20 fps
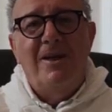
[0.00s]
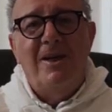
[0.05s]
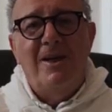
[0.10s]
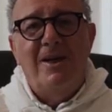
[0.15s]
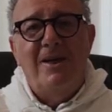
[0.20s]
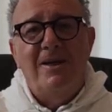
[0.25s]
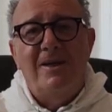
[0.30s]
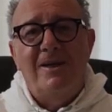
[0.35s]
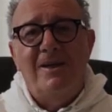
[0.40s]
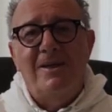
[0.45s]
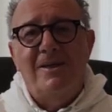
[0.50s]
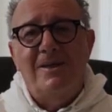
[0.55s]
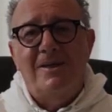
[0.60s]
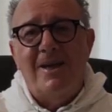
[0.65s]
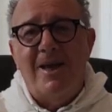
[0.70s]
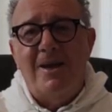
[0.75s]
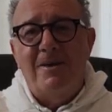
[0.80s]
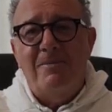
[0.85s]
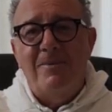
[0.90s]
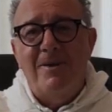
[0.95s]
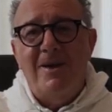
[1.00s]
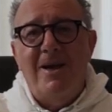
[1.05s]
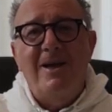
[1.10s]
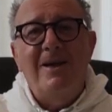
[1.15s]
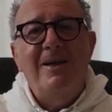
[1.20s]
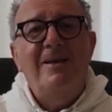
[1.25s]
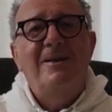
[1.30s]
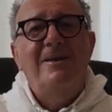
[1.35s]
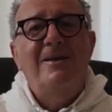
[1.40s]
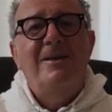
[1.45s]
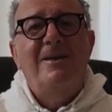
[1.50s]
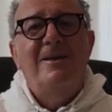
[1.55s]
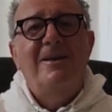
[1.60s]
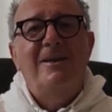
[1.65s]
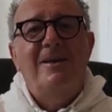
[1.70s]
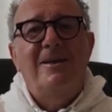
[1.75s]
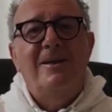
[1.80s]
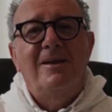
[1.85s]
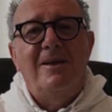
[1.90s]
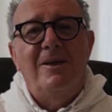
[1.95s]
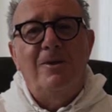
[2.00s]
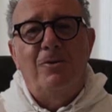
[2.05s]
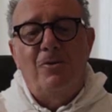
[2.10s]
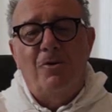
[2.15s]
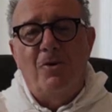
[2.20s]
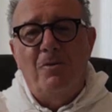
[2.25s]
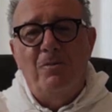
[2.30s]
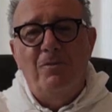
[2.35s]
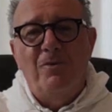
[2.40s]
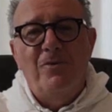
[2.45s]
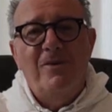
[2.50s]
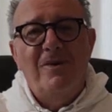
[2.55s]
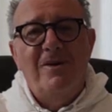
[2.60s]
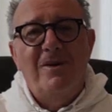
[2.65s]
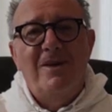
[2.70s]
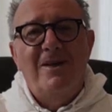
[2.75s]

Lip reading: in Serbia, Europe,